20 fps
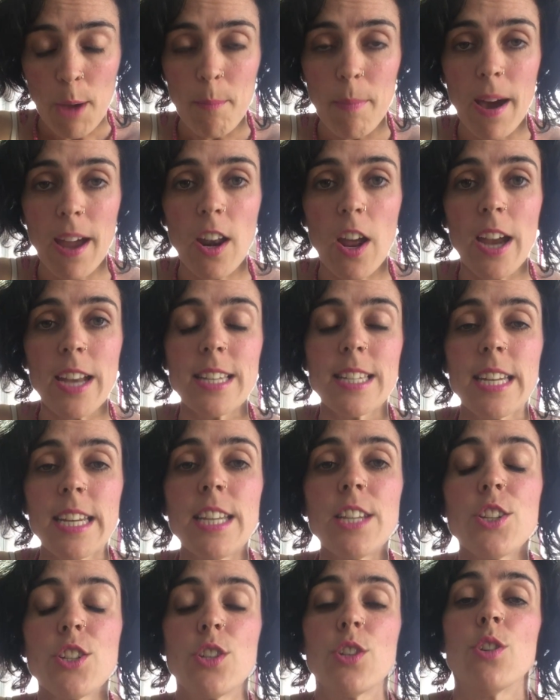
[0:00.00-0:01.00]
but I
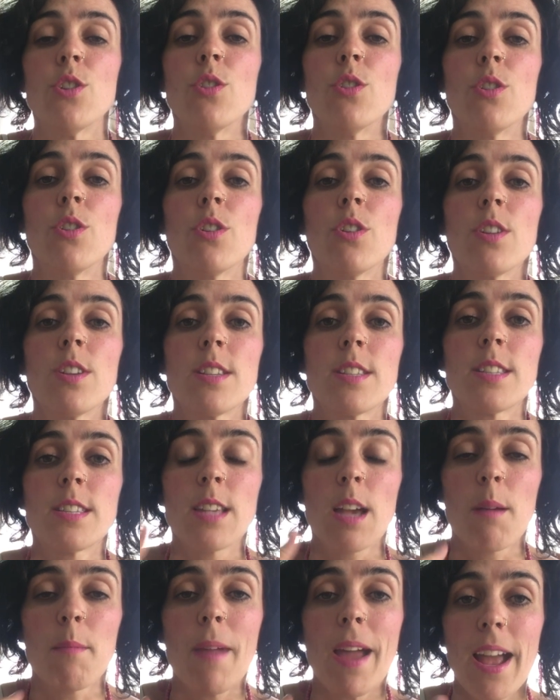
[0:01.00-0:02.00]
teach you
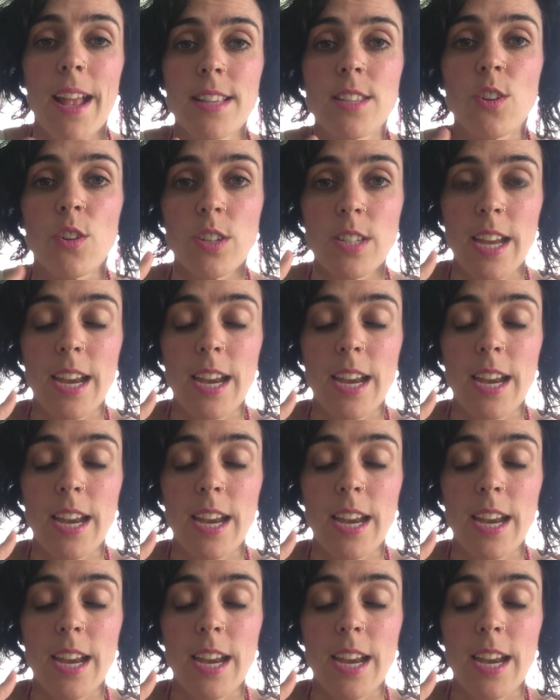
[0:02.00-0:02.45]
some hands-on